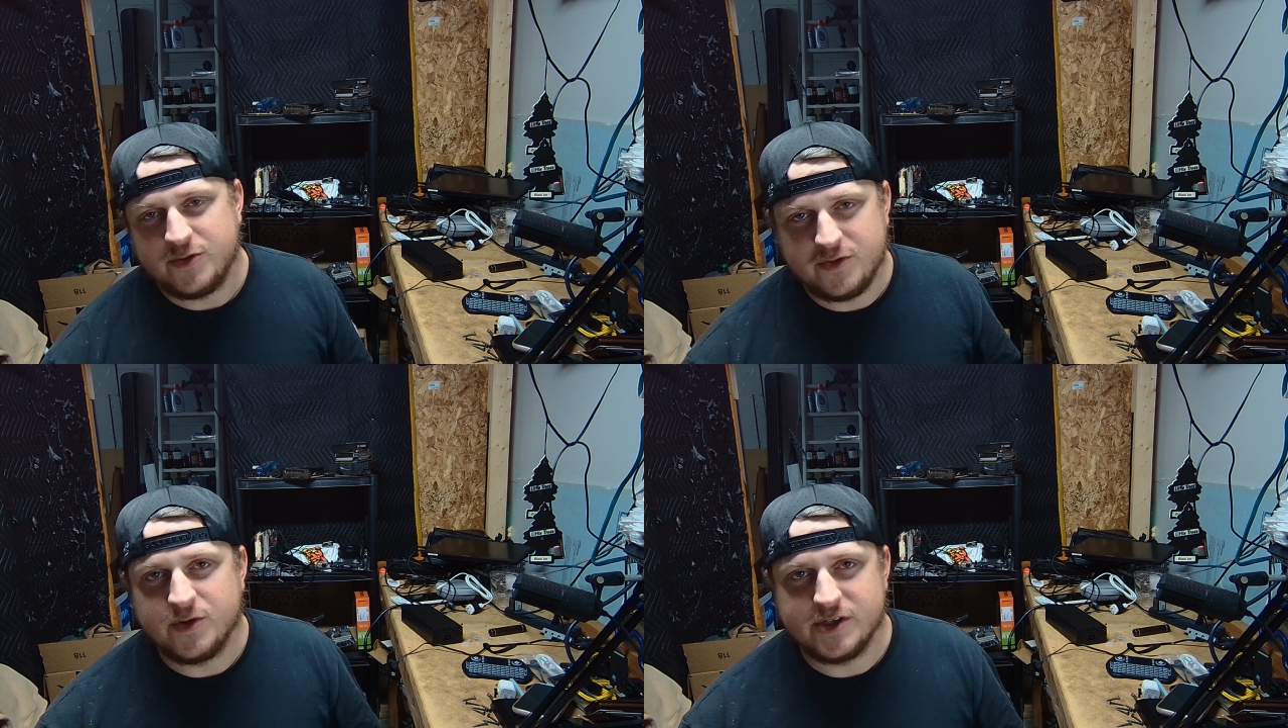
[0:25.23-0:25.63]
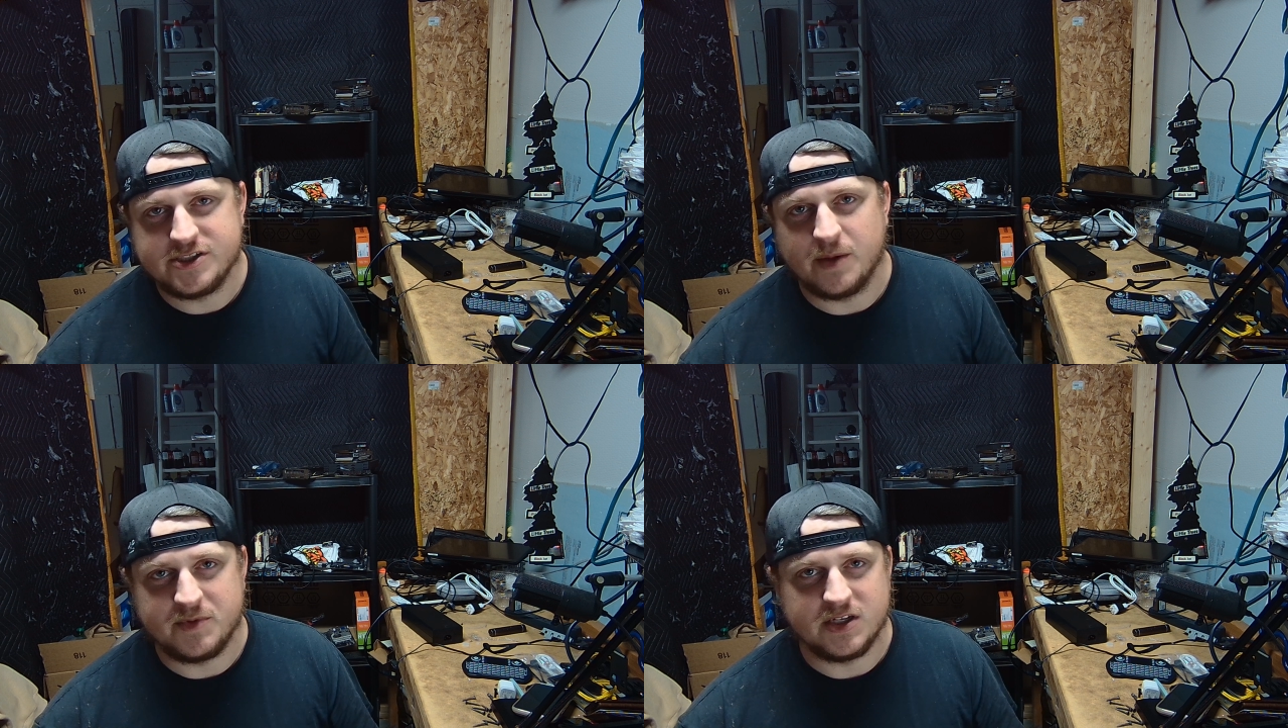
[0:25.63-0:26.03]
There is
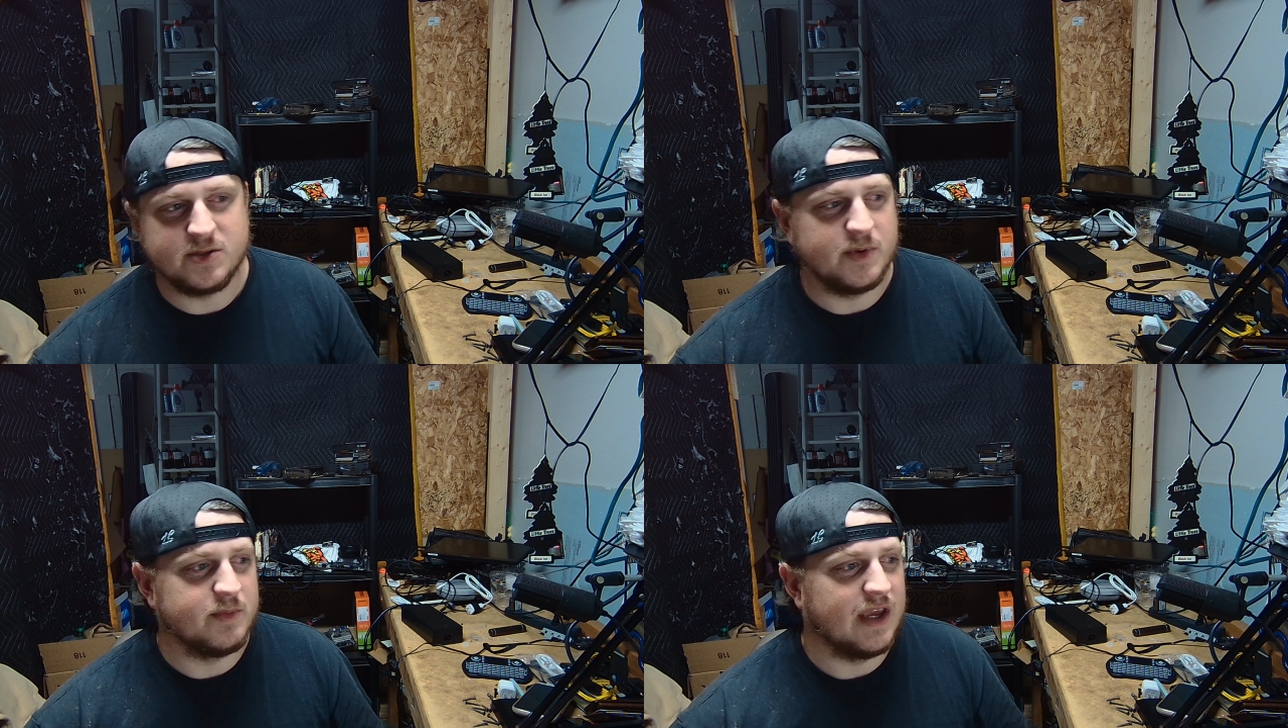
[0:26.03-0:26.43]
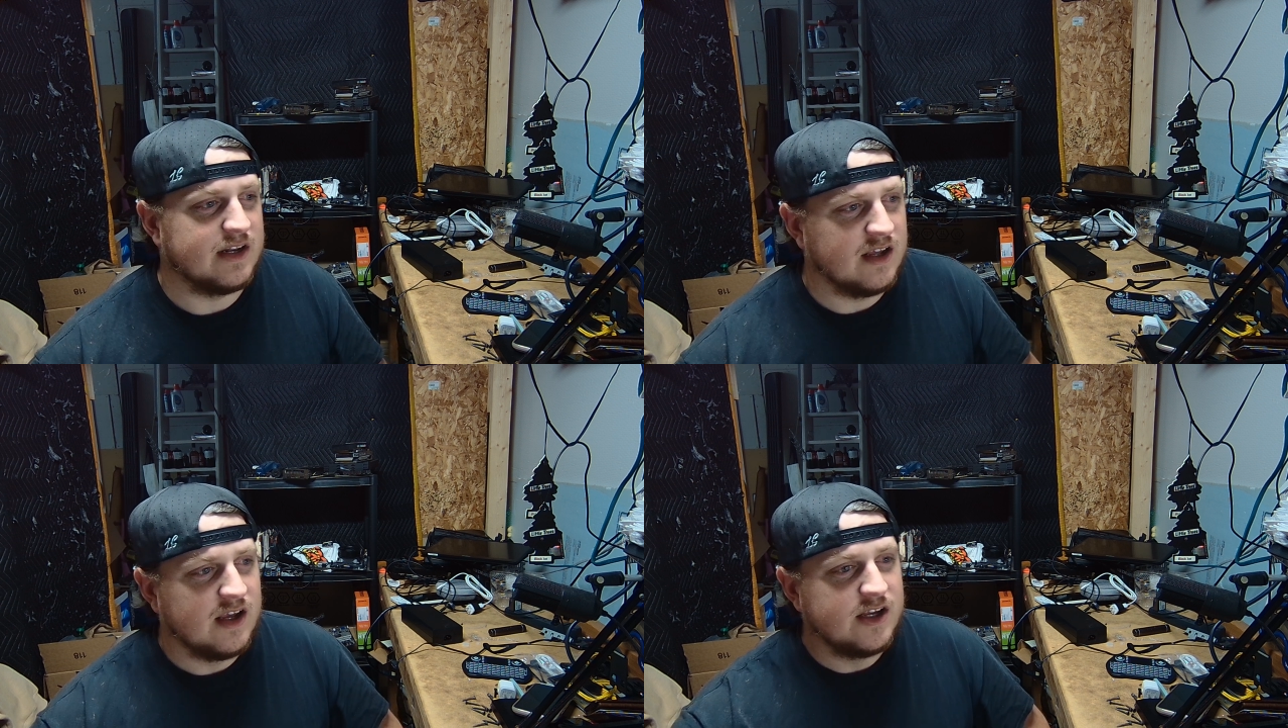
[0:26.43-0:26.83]
something to be
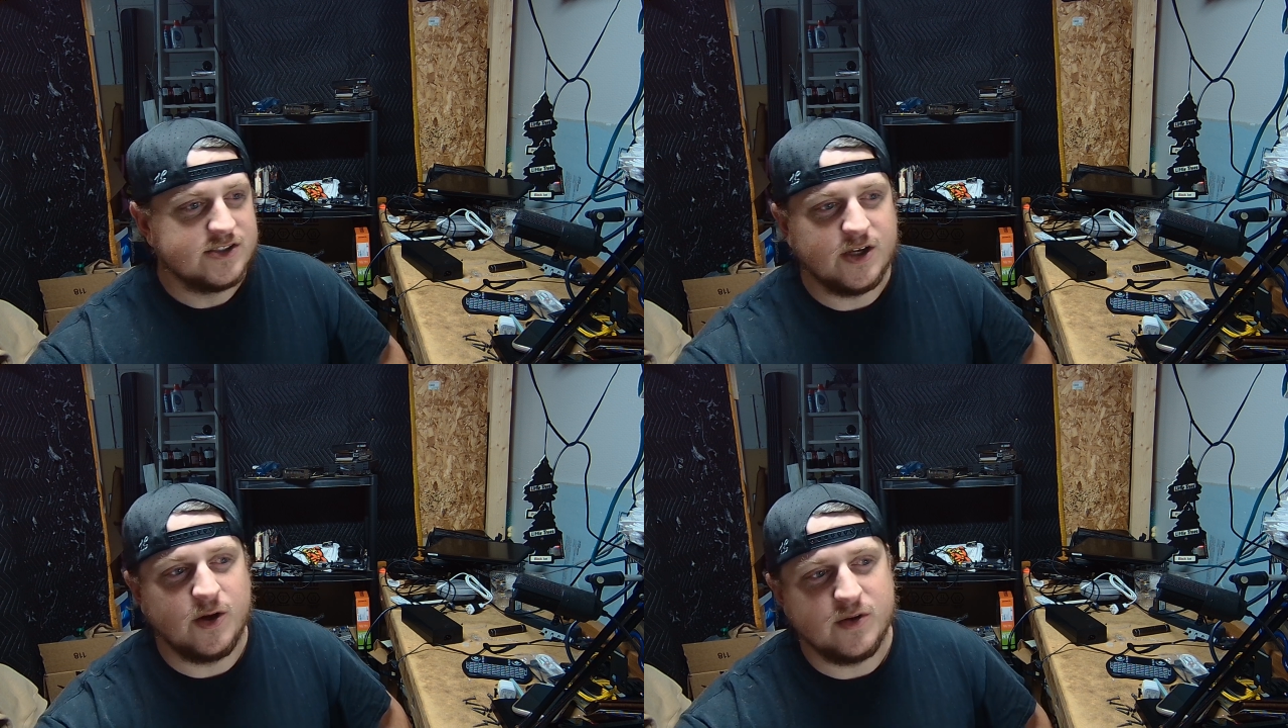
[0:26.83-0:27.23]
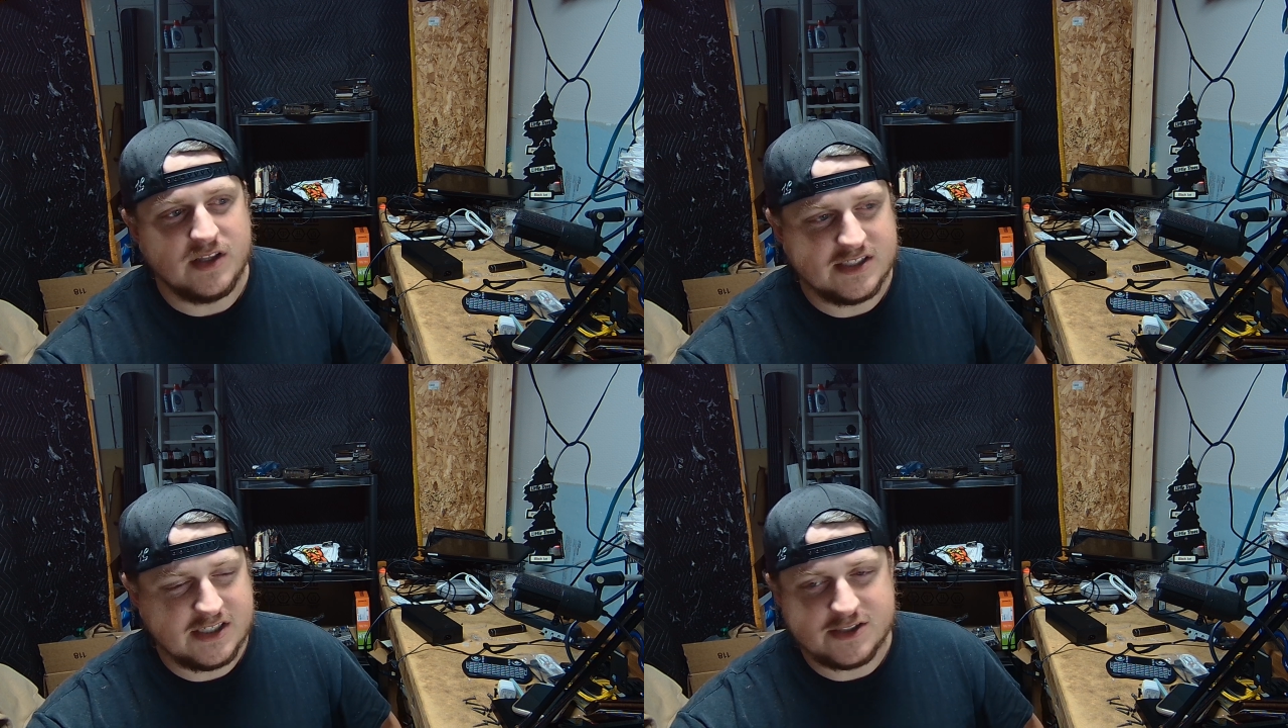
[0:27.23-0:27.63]
made. So
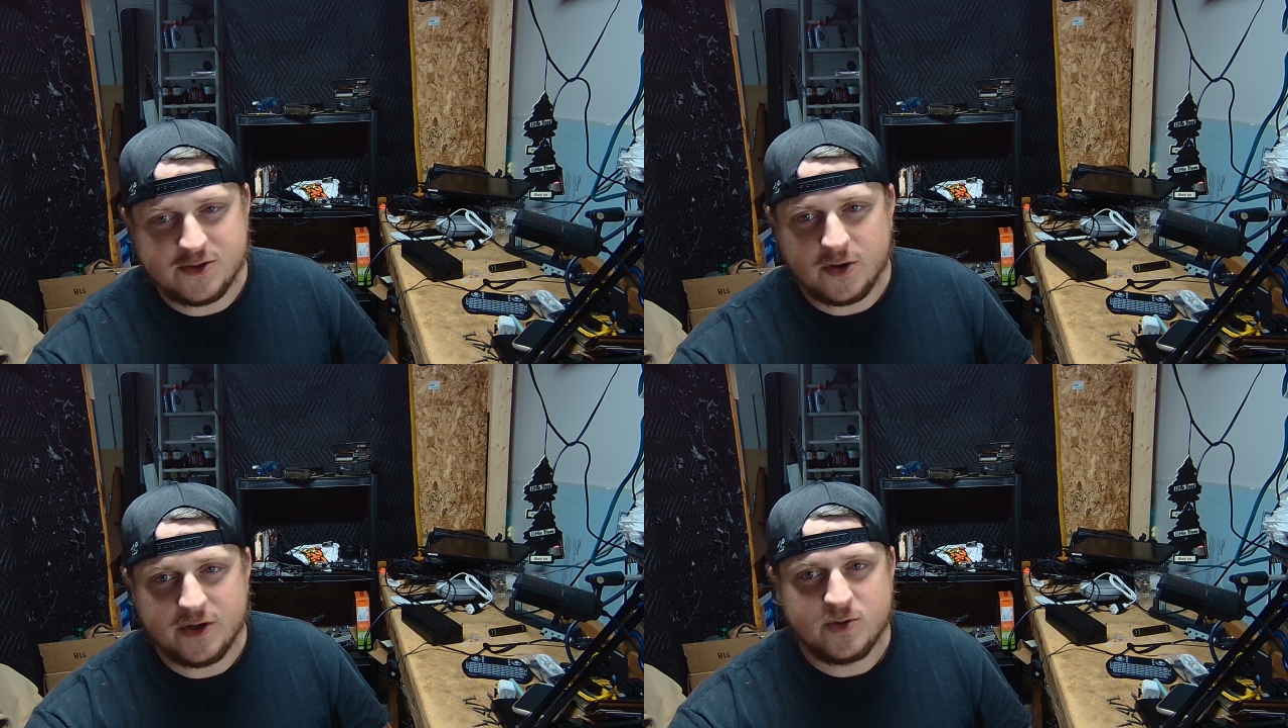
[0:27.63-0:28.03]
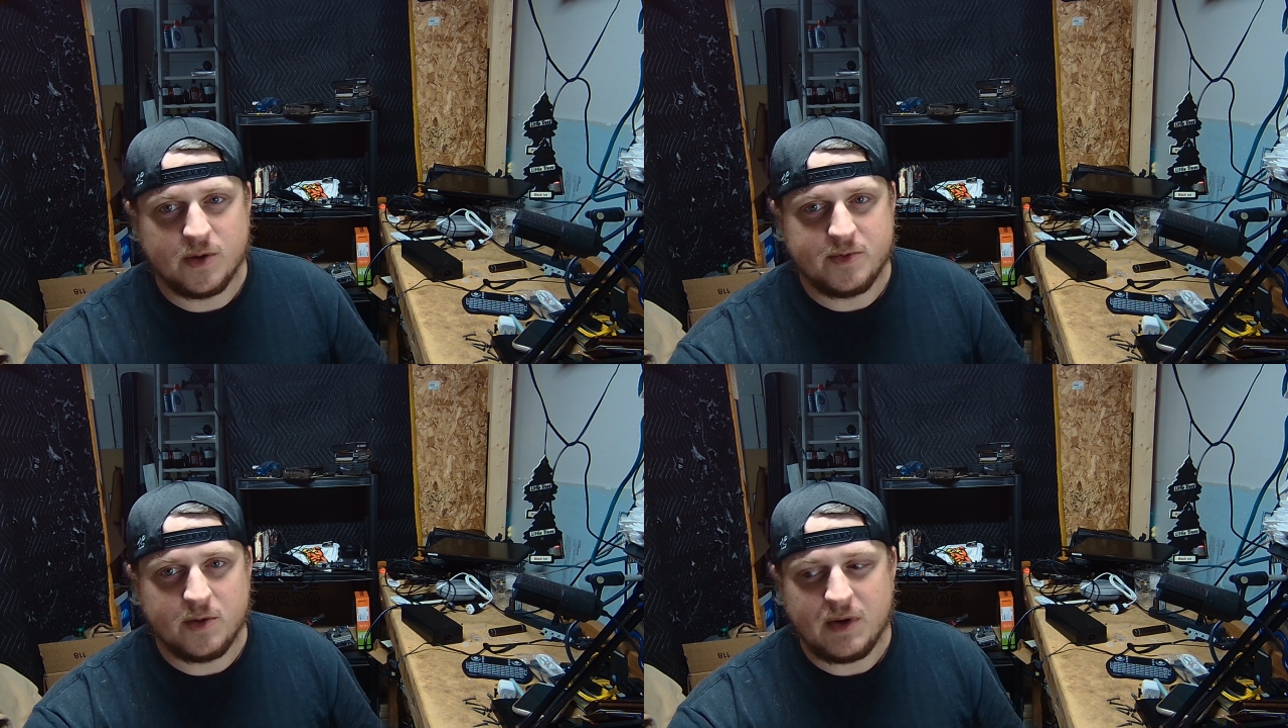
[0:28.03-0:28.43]
let's get started
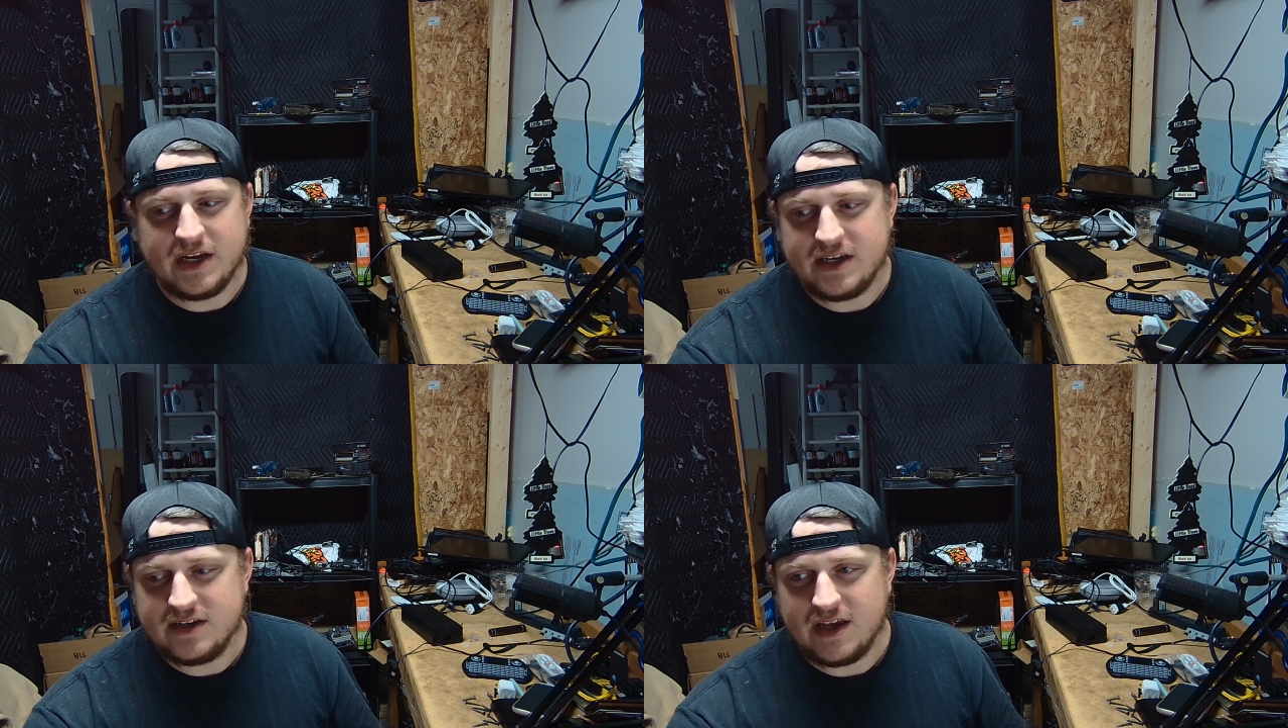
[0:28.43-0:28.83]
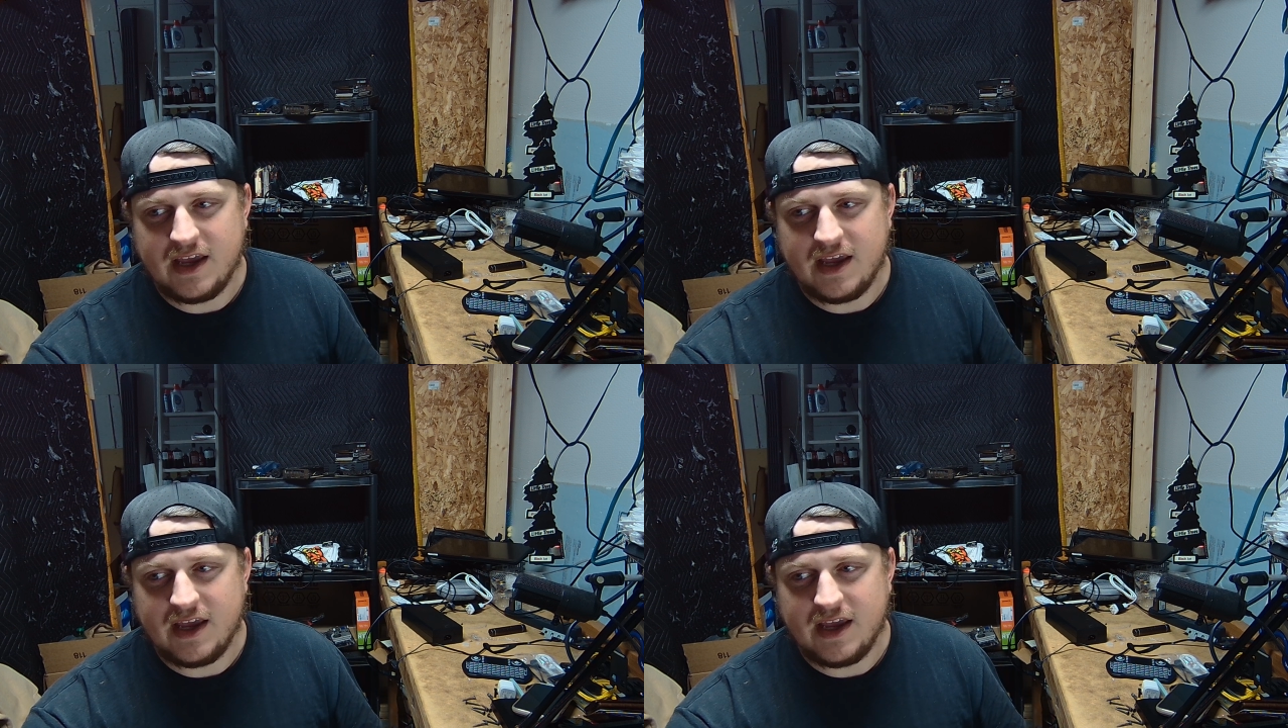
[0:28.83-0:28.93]
crypto mining,